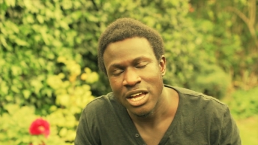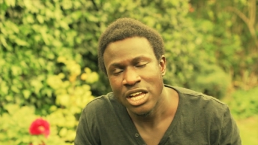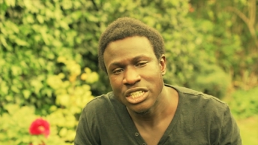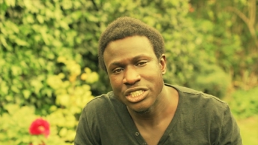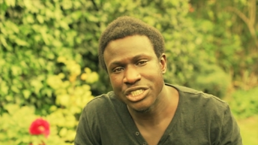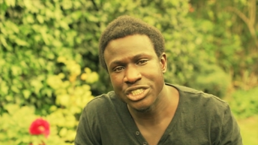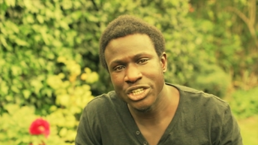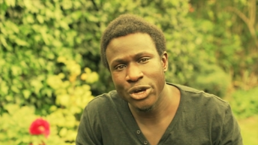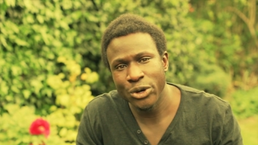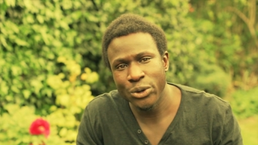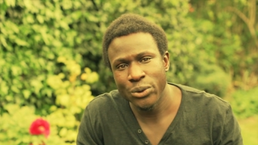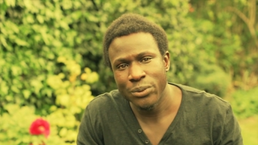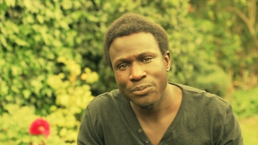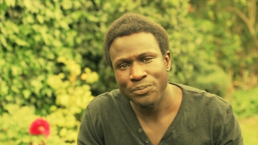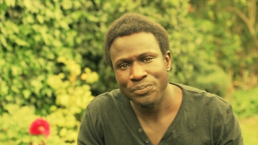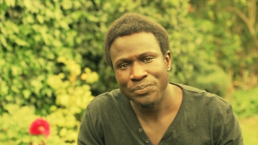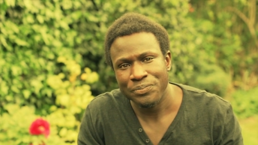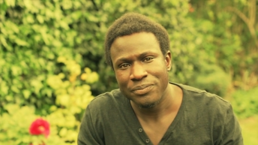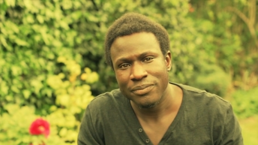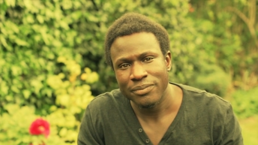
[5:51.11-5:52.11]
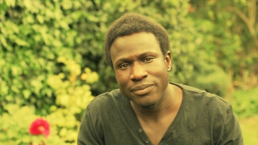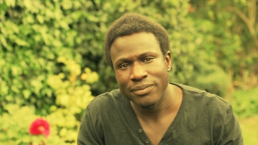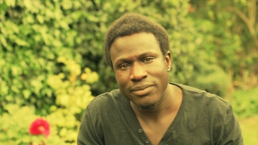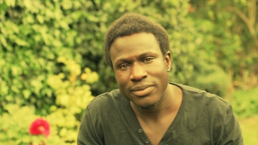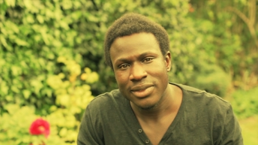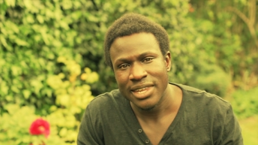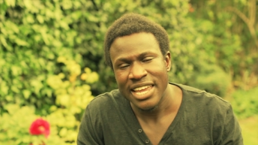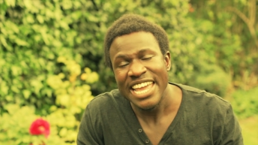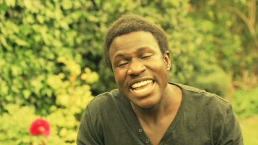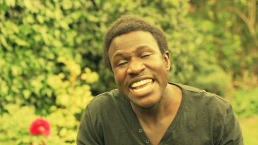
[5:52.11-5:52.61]
So,
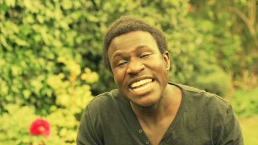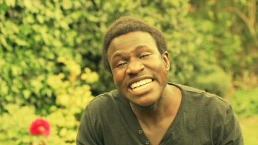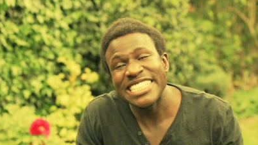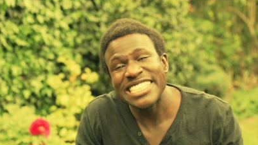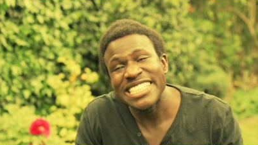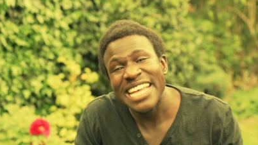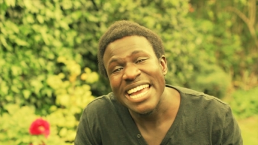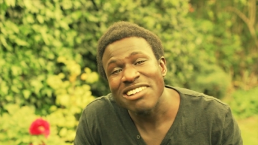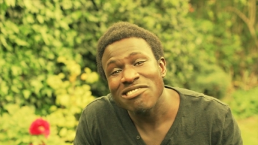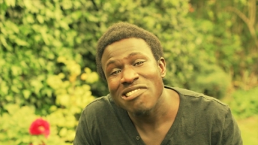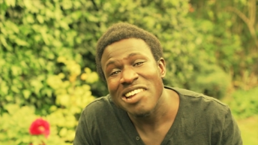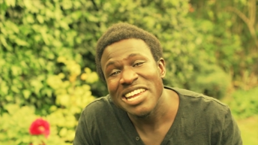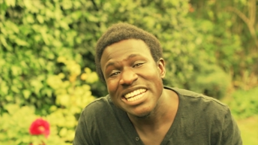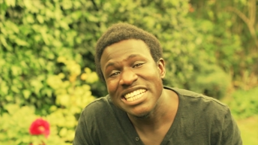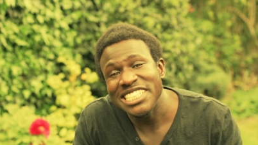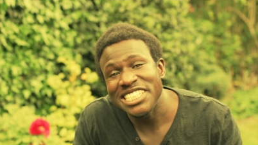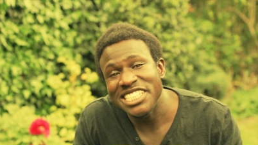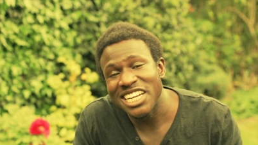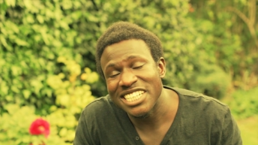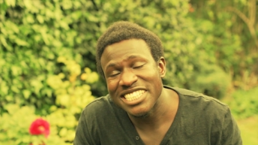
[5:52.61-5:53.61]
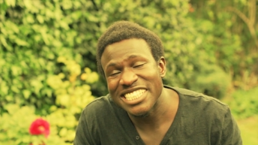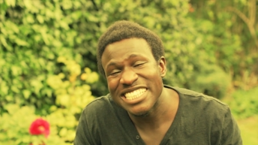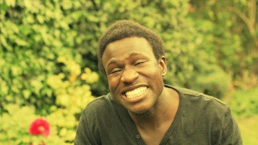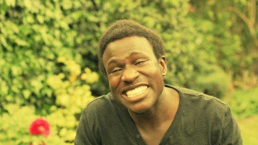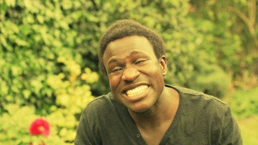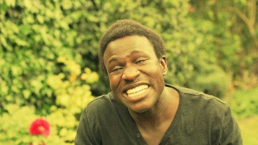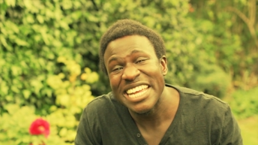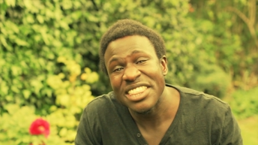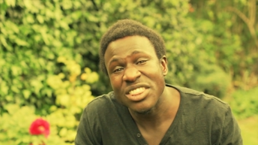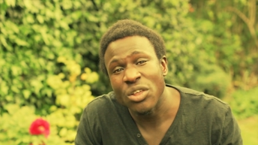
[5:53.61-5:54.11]
is there any
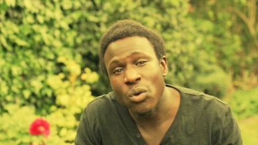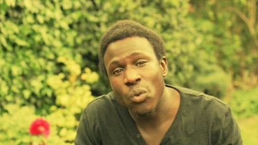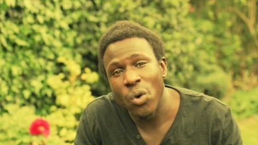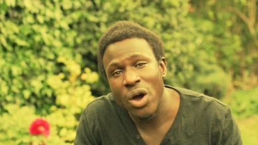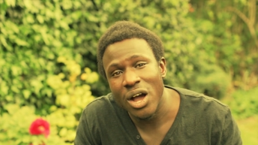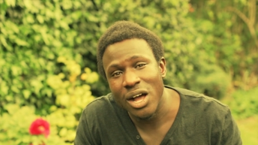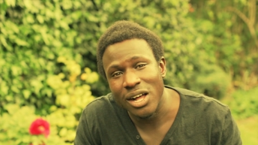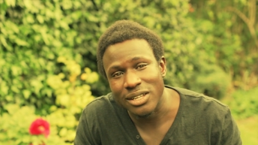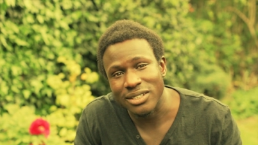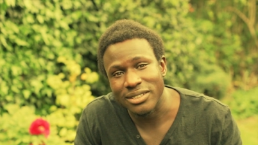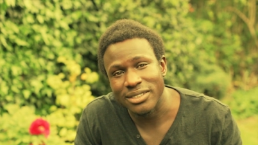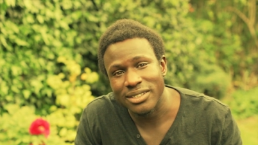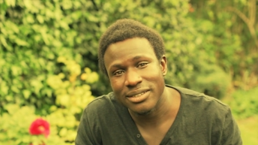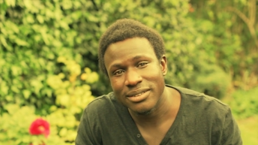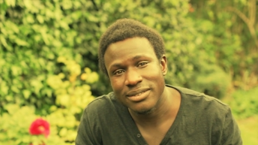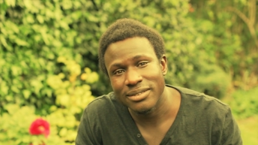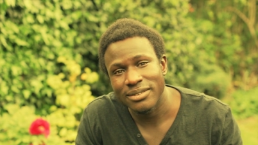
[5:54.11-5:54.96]
justice in the world?